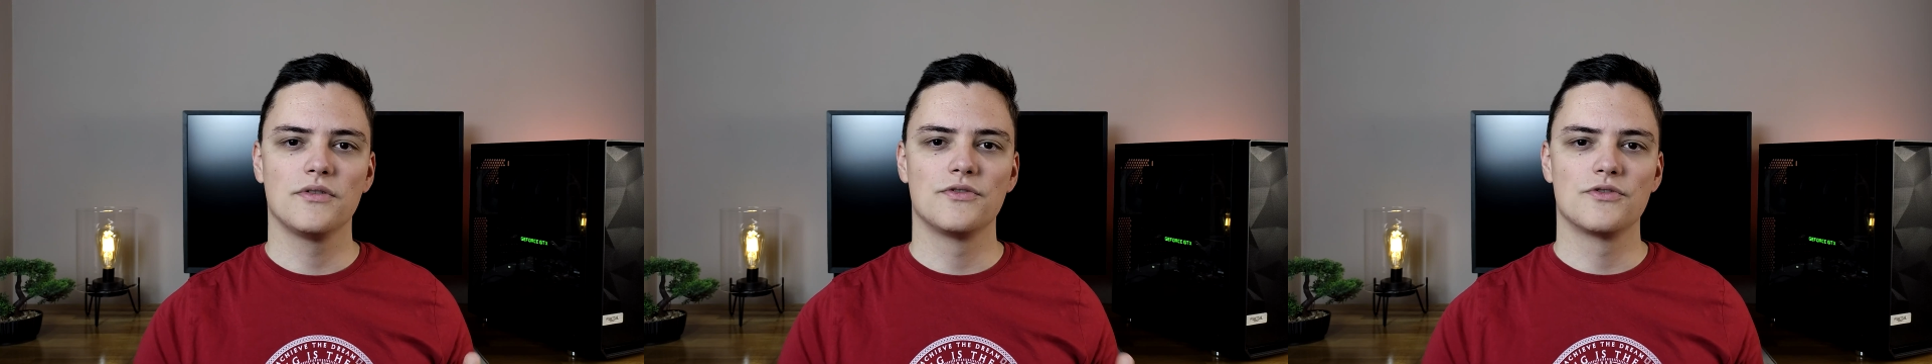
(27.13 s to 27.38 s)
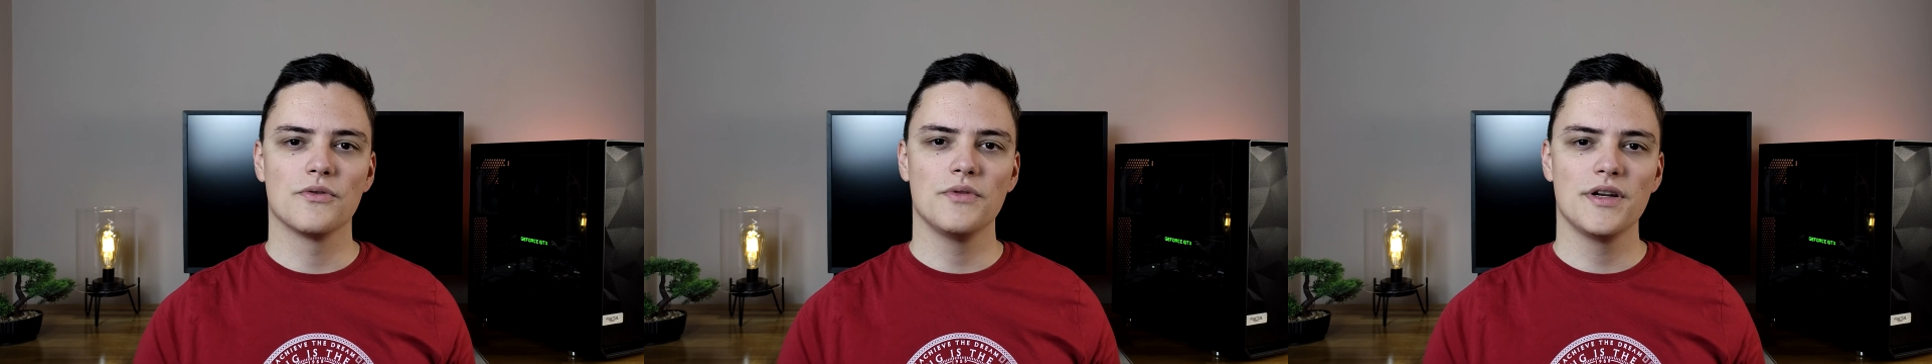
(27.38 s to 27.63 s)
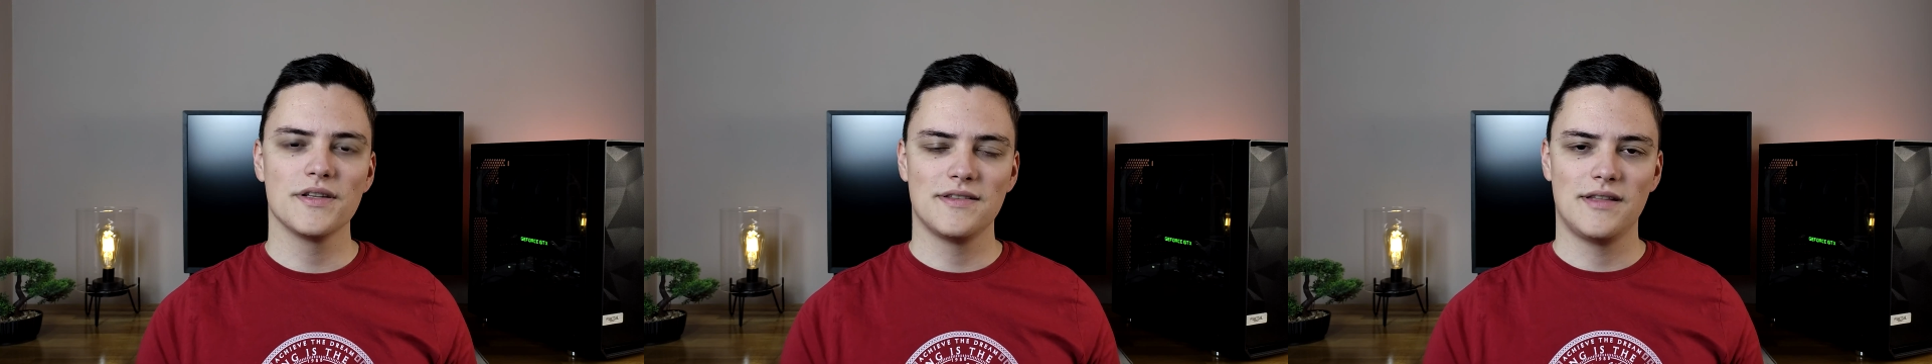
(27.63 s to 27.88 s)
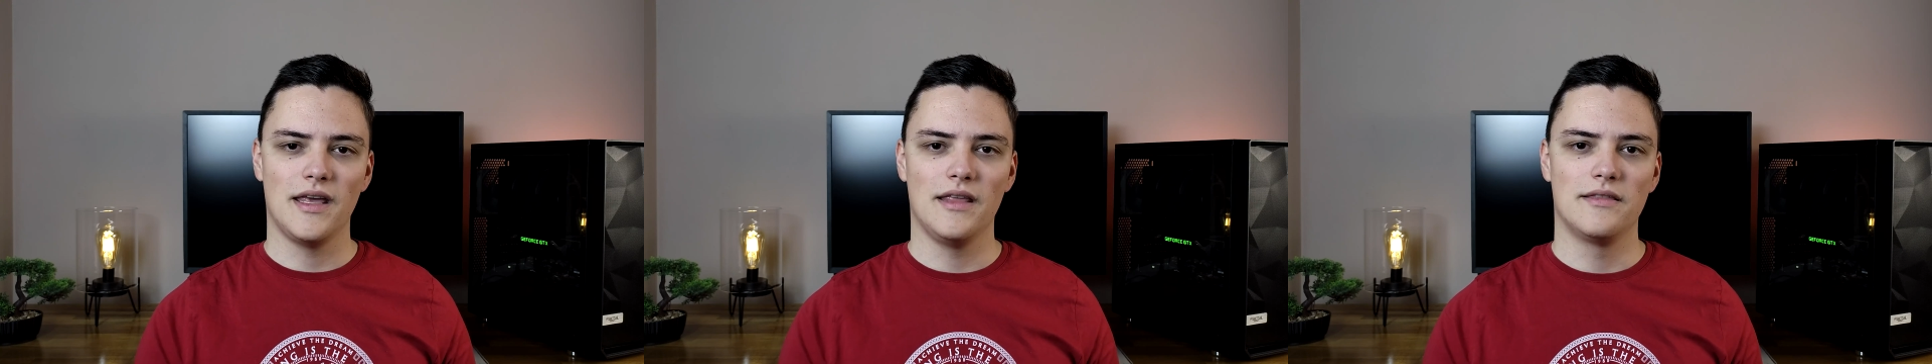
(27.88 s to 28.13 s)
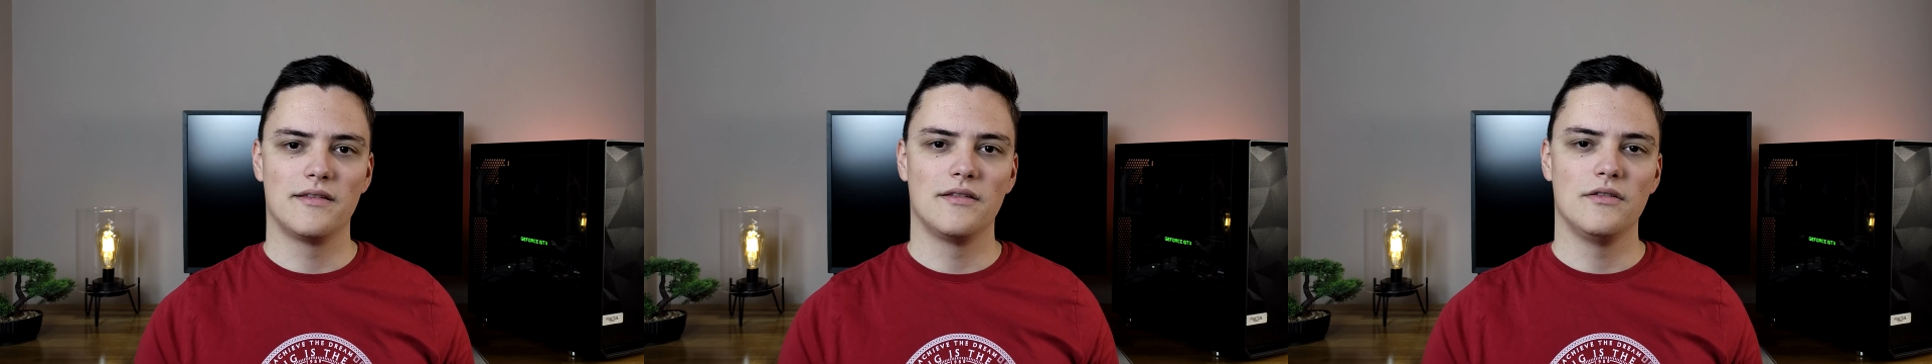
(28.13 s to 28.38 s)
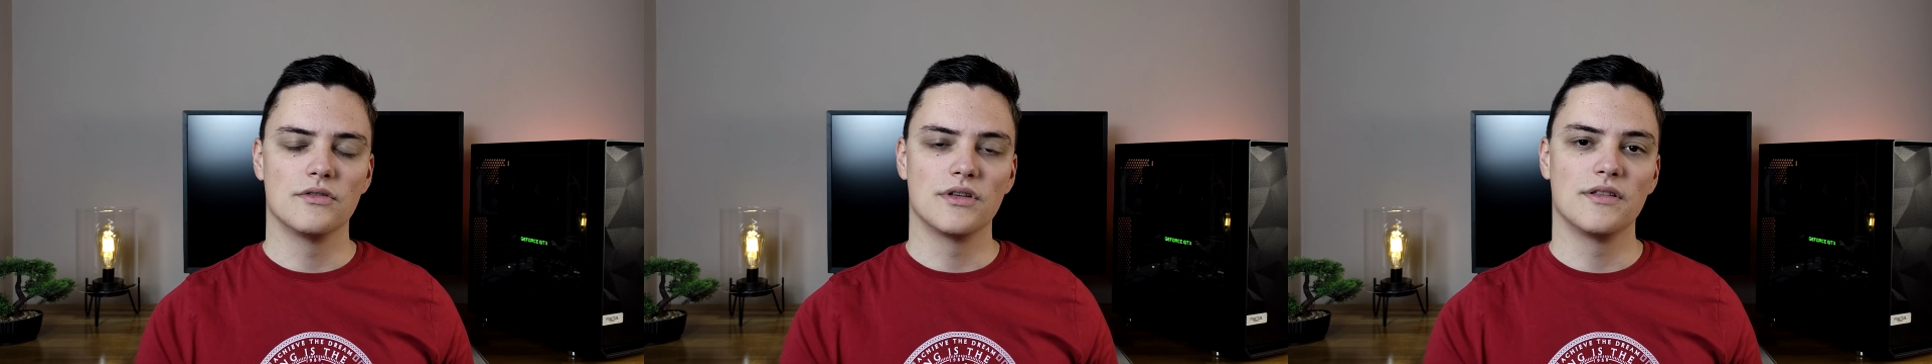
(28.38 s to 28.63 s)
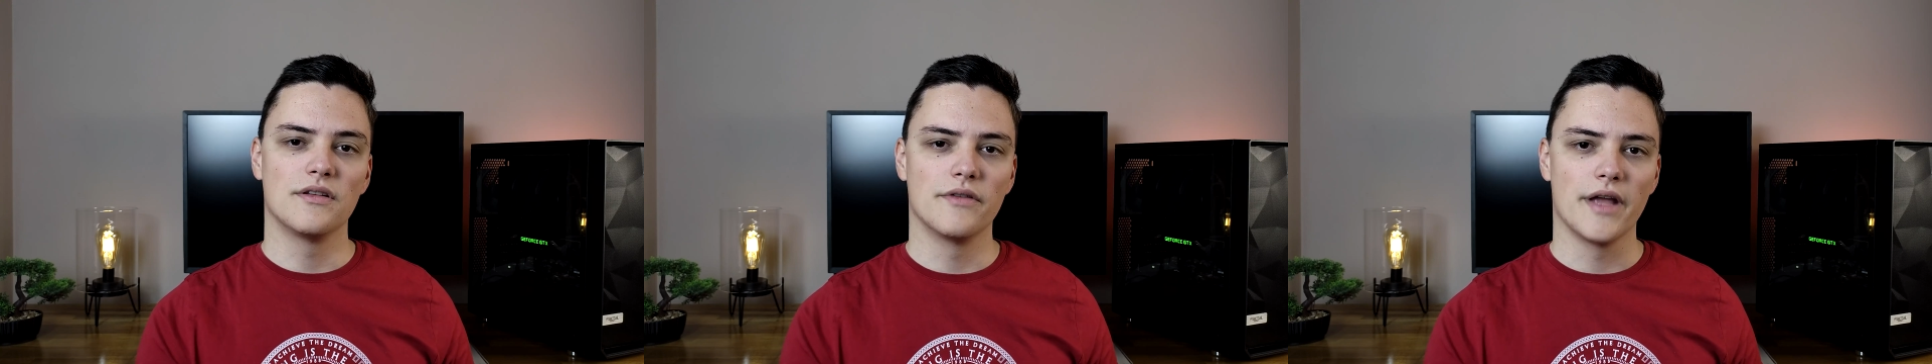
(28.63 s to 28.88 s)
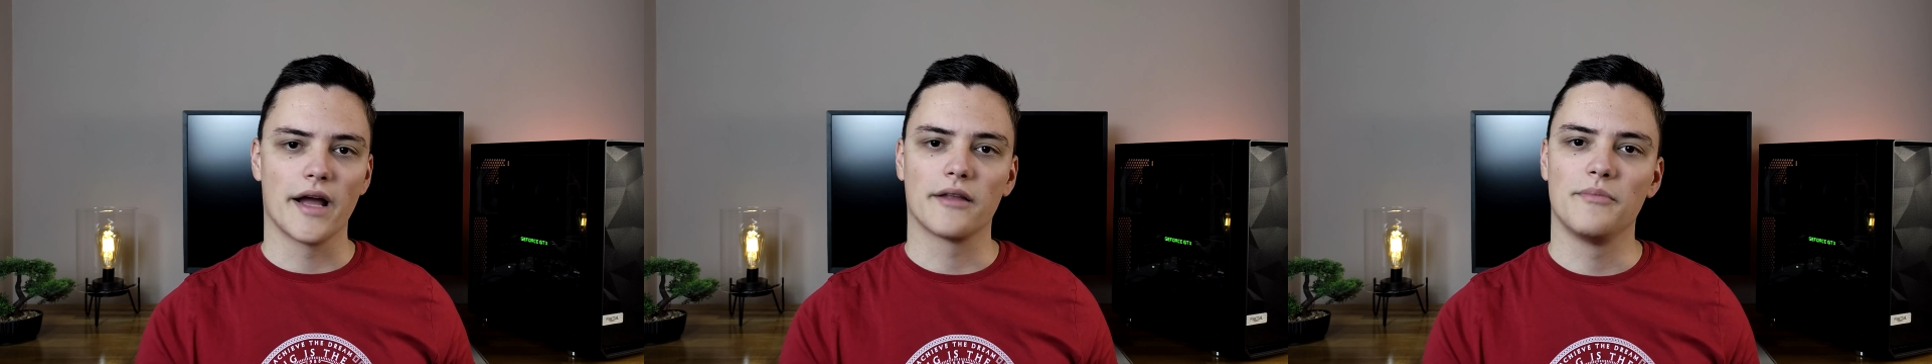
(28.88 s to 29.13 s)
control their state using the
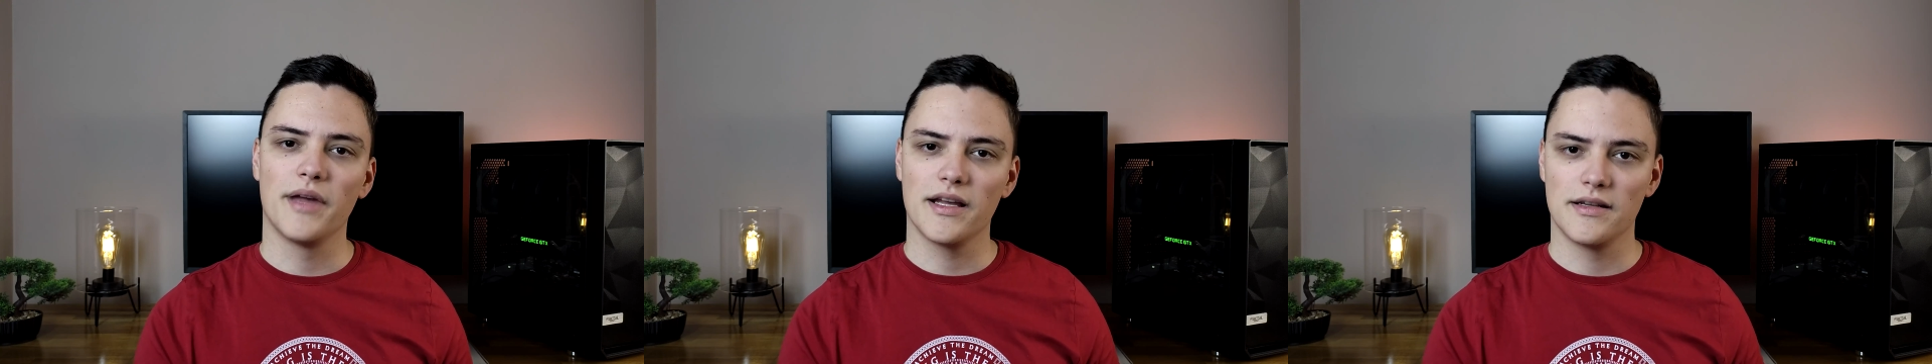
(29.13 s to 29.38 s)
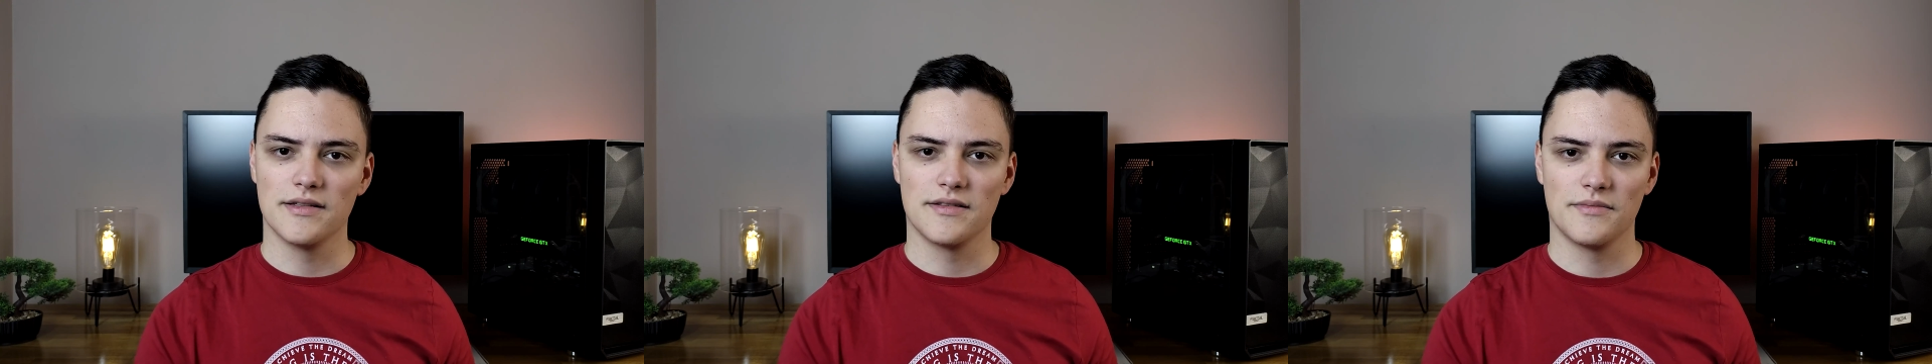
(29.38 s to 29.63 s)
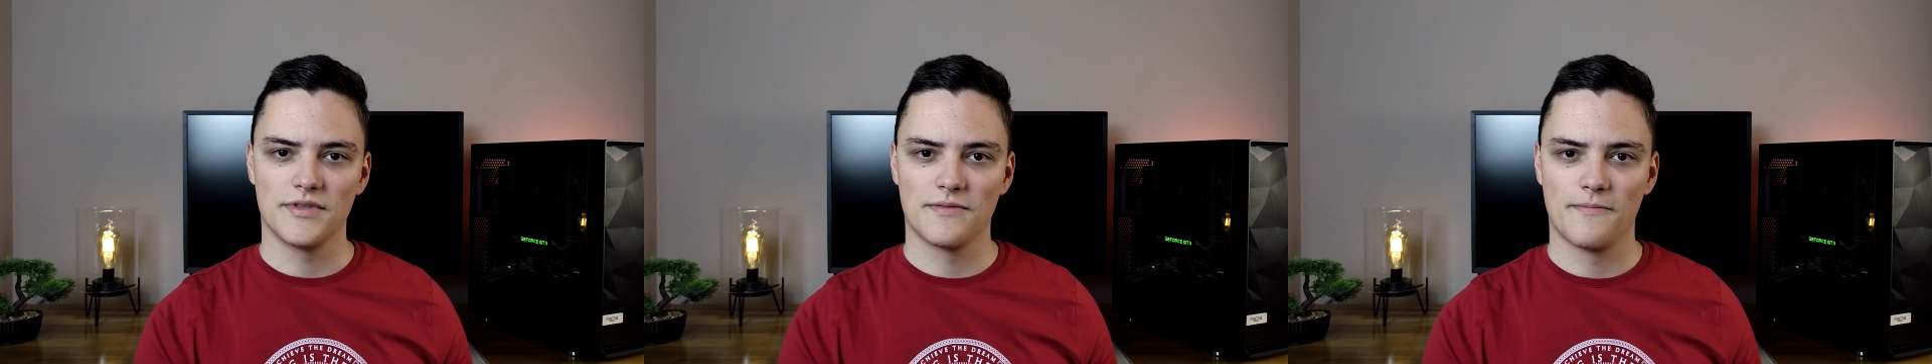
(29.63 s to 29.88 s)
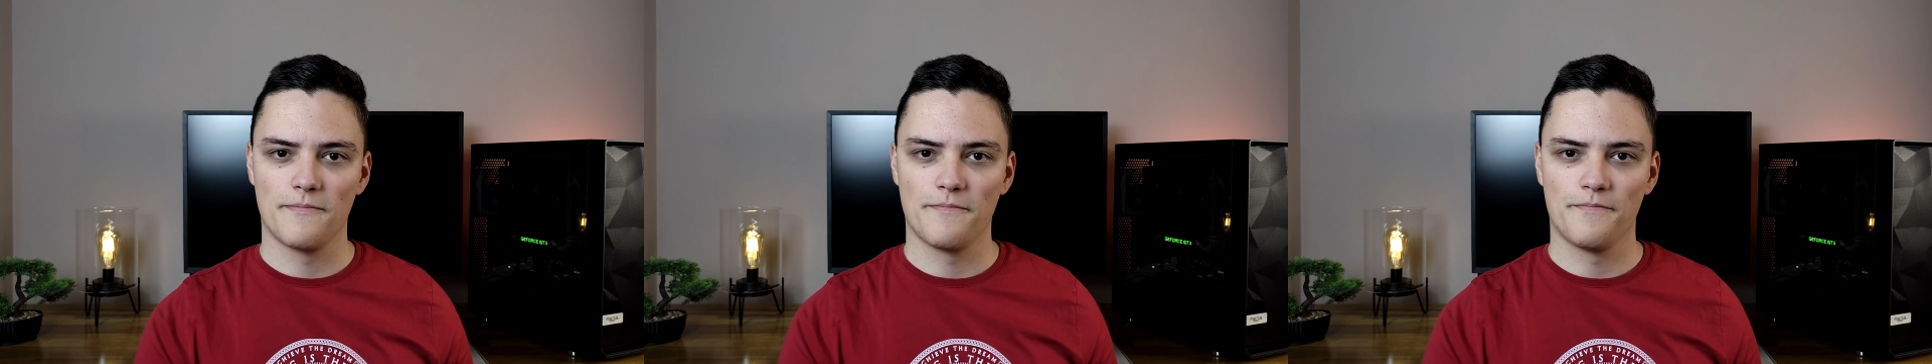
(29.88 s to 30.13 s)
React mechanisms.